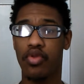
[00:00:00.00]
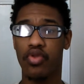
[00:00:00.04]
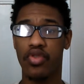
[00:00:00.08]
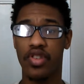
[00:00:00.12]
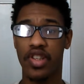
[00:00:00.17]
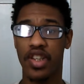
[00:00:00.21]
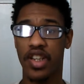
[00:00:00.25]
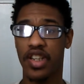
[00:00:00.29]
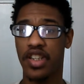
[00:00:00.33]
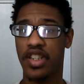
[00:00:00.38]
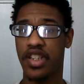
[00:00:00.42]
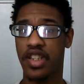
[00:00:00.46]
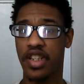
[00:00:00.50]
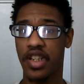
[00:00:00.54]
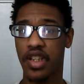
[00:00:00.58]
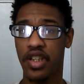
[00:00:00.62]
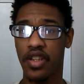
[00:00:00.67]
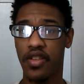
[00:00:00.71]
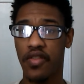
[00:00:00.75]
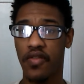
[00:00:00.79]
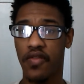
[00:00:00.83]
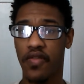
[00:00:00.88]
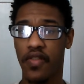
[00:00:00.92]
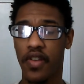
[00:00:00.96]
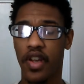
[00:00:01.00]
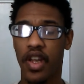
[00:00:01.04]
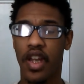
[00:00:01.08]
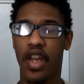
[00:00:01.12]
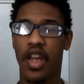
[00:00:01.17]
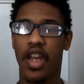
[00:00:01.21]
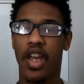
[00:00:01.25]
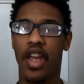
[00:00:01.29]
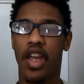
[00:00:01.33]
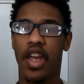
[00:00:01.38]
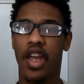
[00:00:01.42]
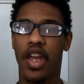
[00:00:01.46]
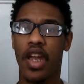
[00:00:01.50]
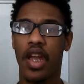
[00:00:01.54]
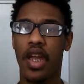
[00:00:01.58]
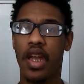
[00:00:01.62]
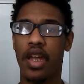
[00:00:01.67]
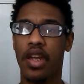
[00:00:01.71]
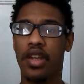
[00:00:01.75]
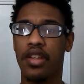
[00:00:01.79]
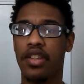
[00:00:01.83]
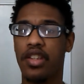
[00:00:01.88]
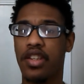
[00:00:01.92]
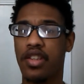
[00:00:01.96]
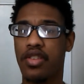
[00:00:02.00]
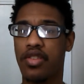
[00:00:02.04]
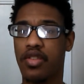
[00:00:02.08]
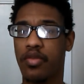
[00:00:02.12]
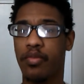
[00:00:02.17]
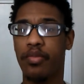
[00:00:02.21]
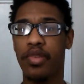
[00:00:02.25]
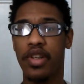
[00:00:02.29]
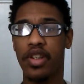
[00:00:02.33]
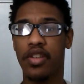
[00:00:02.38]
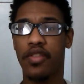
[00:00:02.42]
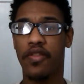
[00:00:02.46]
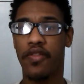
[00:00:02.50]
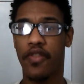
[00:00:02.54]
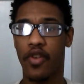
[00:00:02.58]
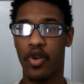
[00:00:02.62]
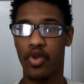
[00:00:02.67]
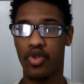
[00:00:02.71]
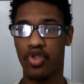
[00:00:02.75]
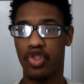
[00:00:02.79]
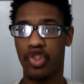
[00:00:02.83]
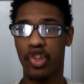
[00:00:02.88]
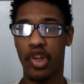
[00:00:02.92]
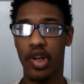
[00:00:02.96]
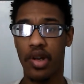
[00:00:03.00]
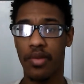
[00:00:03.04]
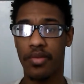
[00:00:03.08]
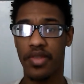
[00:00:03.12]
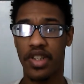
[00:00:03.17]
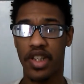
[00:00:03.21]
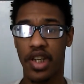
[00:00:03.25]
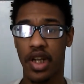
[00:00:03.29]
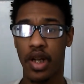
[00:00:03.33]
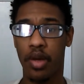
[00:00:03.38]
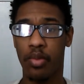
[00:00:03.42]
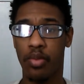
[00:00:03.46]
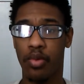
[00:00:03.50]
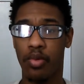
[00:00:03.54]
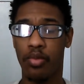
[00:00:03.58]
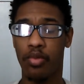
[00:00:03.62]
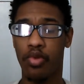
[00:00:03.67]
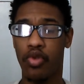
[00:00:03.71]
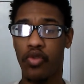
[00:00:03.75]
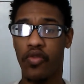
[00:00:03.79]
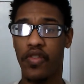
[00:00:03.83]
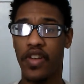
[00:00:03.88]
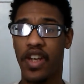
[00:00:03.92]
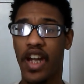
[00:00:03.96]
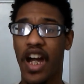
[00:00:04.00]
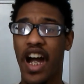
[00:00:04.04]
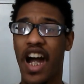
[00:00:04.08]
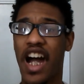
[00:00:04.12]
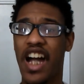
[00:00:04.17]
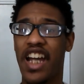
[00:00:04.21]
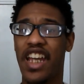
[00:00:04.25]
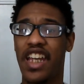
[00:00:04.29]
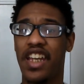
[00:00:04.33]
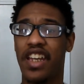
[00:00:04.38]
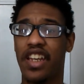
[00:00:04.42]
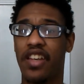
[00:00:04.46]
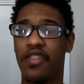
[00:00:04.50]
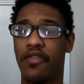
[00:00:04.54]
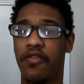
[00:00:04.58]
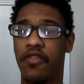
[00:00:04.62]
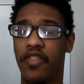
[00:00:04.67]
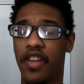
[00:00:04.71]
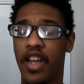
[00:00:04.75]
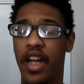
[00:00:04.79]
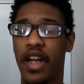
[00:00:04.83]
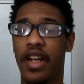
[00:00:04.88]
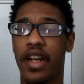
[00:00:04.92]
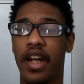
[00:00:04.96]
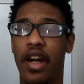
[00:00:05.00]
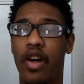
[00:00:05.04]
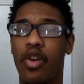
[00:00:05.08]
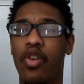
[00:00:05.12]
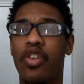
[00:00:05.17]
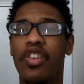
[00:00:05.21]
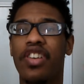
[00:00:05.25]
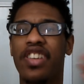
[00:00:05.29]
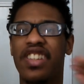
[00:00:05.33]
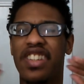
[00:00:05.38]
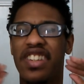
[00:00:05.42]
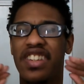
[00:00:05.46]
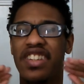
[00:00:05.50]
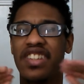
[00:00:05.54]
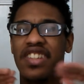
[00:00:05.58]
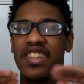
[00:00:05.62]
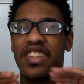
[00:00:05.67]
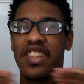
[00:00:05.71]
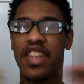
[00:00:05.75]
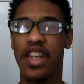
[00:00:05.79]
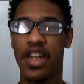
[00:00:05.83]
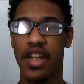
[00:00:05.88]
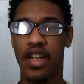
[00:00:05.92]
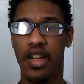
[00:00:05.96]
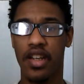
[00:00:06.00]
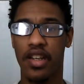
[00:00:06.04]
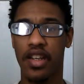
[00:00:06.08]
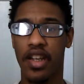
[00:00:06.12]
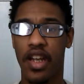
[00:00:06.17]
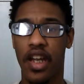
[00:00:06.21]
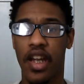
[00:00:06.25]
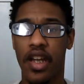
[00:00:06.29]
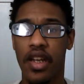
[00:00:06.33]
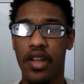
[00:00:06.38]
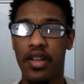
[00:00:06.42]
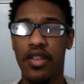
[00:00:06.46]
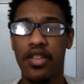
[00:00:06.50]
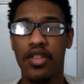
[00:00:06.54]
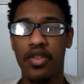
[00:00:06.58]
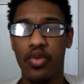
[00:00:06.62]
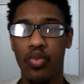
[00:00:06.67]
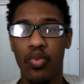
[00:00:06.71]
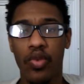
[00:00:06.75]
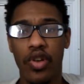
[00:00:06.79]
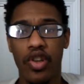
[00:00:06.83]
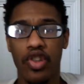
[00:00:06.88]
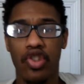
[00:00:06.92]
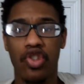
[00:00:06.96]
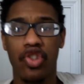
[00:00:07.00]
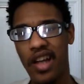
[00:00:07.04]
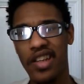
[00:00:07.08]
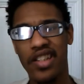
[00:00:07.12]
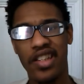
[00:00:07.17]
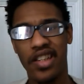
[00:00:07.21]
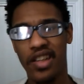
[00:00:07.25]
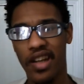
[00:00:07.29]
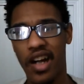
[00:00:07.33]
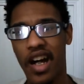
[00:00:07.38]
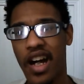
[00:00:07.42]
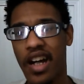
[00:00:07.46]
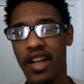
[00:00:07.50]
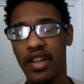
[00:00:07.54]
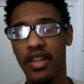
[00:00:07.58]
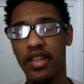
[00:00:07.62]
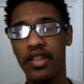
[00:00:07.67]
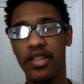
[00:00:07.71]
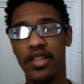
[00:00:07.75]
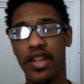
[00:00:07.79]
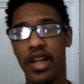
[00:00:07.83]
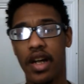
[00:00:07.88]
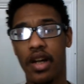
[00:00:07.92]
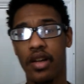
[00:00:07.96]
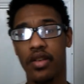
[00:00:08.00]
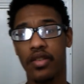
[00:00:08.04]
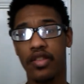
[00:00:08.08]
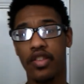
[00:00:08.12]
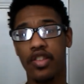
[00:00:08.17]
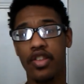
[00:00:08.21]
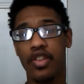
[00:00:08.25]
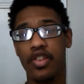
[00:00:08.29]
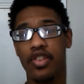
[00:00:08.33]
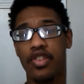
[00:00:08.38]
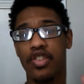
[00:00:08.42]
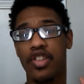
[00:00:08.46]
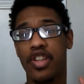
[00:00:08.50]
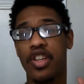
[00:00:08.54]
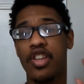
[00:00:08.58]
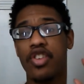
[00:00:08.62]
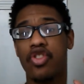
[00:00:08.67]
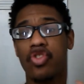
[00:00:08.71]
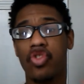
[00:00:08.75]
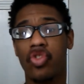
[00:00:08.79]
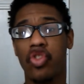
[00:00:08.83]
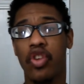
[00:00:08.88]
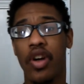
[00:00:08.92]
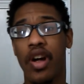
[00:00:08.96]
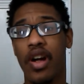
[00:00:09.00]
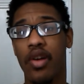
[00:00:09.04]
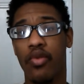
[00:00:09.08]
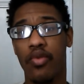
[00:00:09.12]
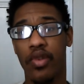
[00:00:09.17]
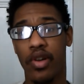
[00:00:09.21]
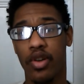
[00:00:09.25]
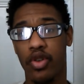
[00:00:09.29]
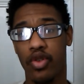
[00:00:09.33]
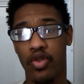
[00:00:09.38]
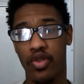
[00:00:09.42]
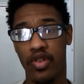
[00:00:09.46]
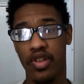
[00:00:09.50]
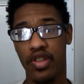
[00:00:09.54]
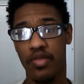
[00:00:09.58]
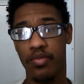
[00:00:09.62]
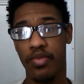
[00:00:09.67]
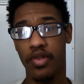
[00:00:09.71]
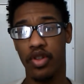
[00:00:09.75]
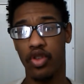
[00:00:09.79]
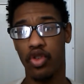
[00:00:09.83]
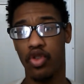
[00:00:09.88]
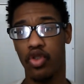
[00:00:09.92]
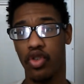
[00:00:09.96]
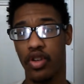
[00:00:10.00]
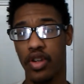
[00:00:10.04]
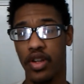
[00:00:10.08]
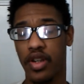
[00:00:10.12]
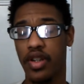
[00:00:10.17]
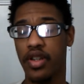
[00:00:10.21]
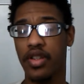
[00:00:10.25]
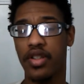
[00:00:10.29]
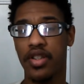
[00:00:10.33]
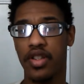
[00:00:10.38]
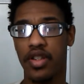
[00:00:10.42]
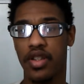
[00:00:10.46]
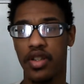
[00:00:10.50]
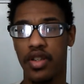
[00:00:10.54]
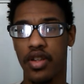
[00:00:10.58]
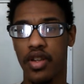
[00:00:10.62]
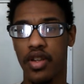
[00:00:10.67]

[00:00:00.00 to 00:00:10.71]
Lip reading: 16th and this would be the first James Cameron movie I flat out hate, which I highly doubt it because his track record has been great.